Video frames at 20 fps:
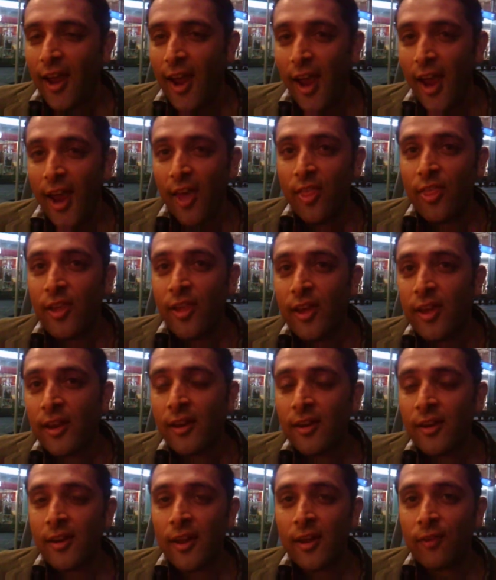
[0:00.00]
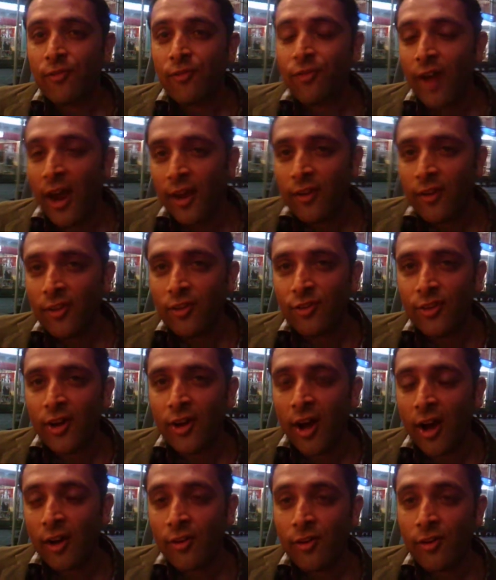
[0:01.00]
And then finally she
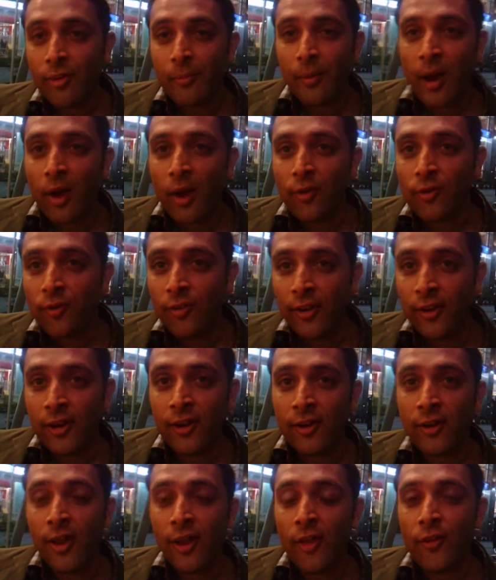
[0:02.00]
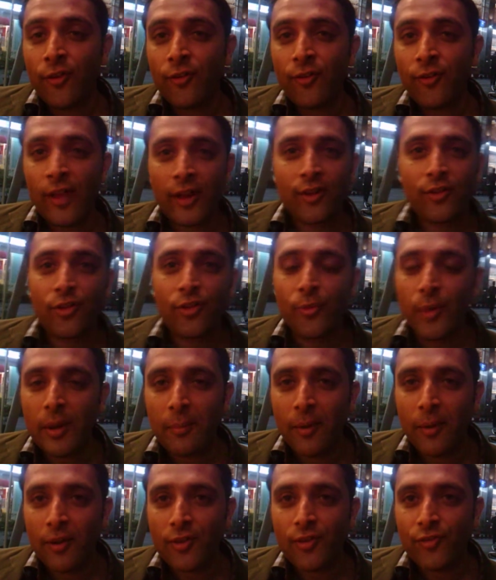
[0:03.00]
got into the browser. Then another like 3
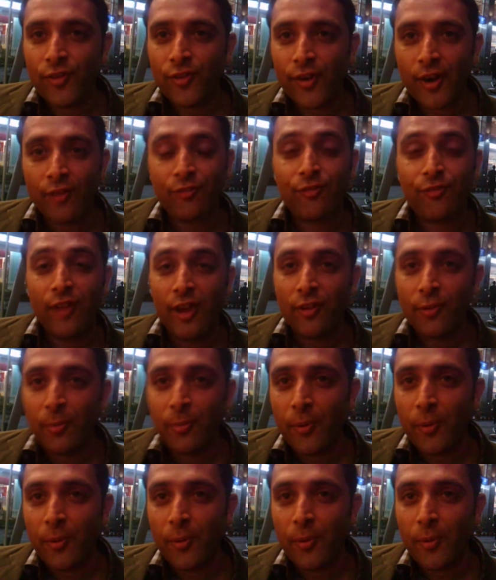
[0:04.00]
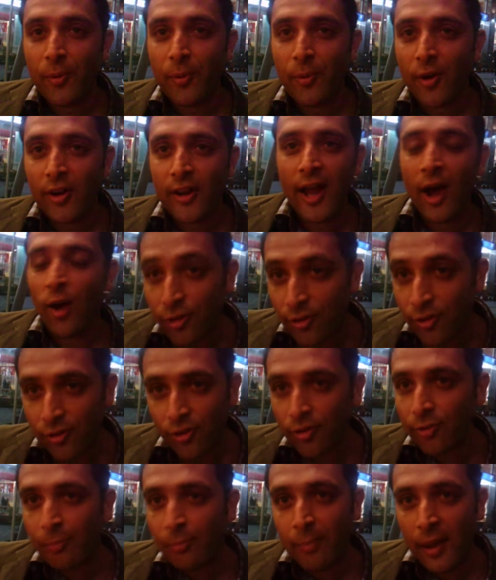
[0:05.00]
months to figure out Facebook and how
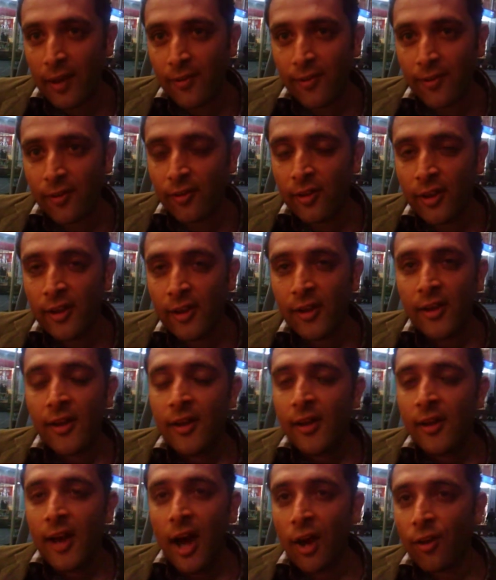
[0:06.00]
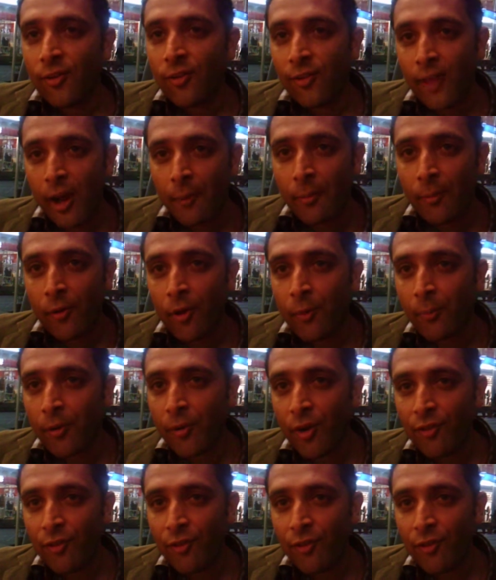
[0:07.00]
just basically how to set up her own
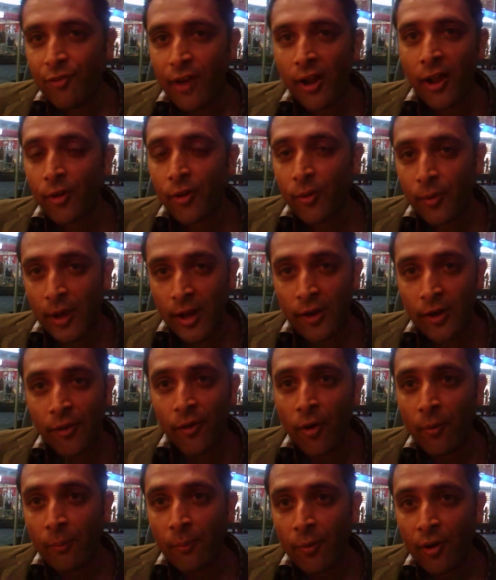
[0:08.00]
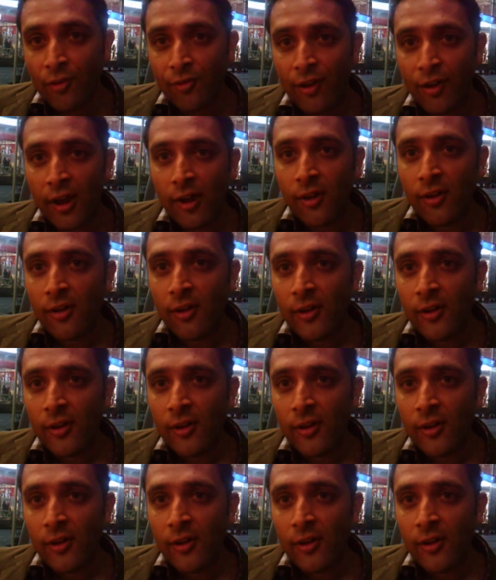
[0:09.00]
profile, how to create her own profile.